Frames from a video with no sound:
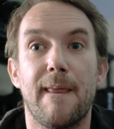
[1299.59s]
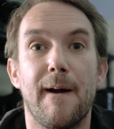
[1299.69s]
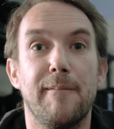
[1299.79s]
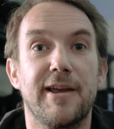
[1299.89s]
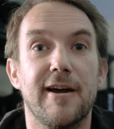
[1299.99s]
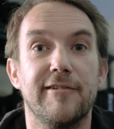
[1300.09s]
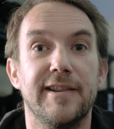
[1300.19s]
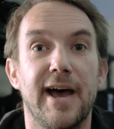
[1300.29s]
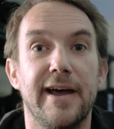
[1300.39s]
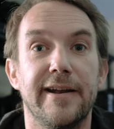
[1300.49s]
I'll be
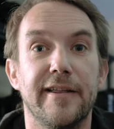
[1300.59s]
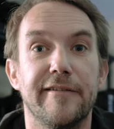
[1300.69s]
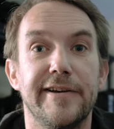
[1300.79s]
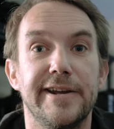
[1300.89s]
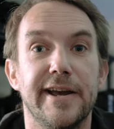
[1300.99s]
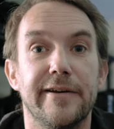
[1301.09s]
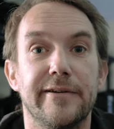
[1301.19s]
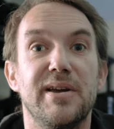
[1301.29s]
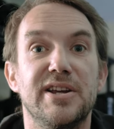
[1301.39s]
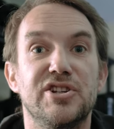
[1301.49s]
covering that in another video.
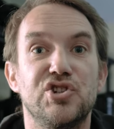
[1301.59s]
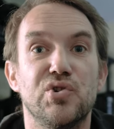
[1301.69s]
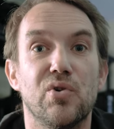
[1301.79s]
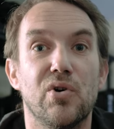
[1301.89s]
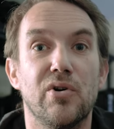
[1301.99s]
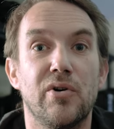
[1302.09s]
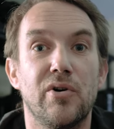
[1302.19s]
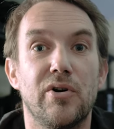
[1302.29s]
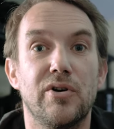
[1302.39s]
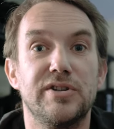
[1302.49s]
Be sure
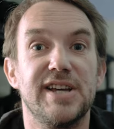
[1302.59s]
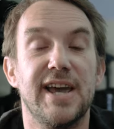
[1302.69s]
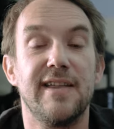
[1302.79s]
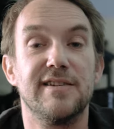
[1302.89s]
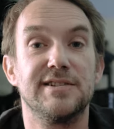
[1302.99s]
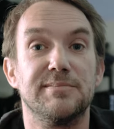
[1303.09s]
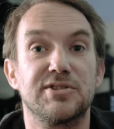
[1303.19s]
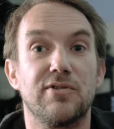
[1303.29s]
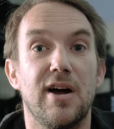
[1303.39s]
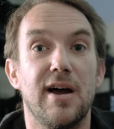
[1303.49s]
to hit the
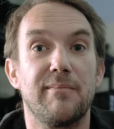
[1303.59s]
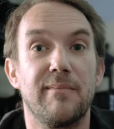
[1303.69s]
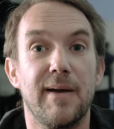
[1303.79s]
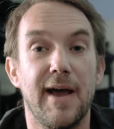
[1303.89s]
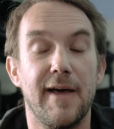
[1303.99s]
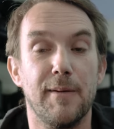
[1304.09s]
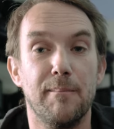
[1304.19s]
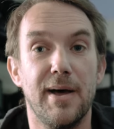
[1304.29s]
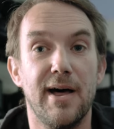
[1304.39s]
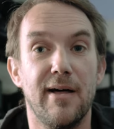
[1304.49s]
subscribe and
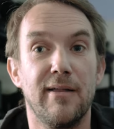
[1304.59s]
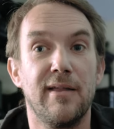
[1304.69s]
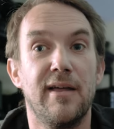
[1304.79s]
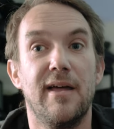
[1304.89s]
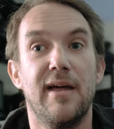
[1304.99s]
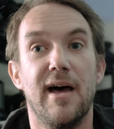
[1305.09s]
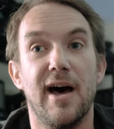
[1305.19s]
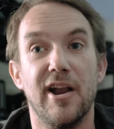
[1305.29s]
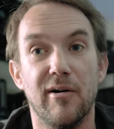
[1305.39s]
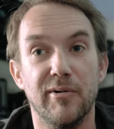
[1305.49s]
the bell
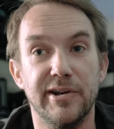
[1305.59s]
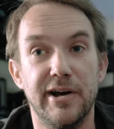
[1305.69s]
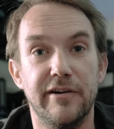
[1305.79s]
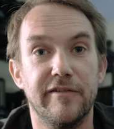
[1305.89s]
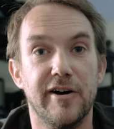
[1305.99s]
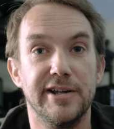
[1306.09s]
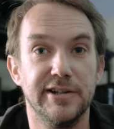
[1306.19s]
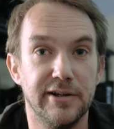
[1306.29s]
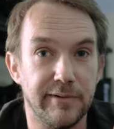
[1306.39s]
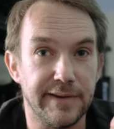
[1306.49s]
and I'll notify
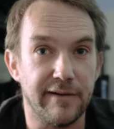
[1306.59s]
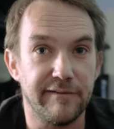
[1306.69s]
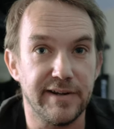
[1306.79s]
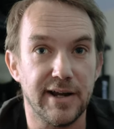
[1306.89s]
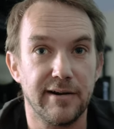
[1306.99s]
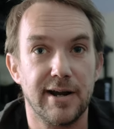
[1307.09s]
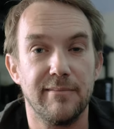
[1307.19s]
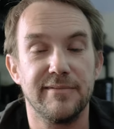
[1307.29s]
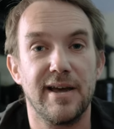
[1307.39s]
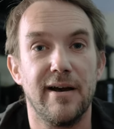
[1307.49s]
you when that video
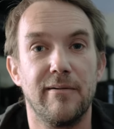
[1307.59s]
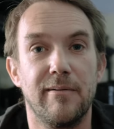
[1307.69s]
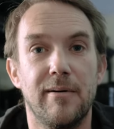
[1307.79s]
comes out.